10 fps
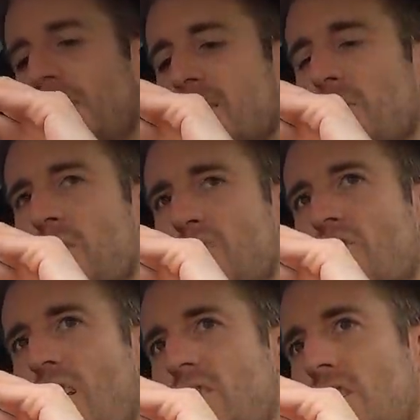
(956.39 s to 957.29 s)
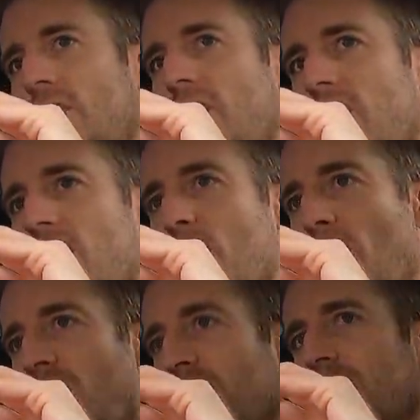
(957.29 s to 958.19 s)
that's the most tragic thing
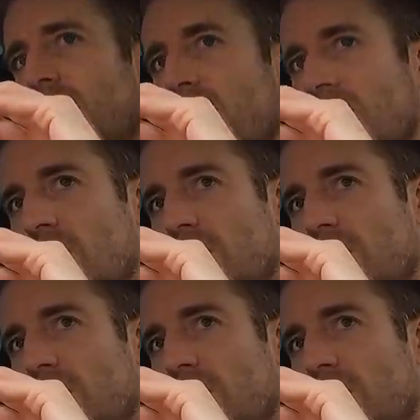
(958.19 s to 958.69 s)
about the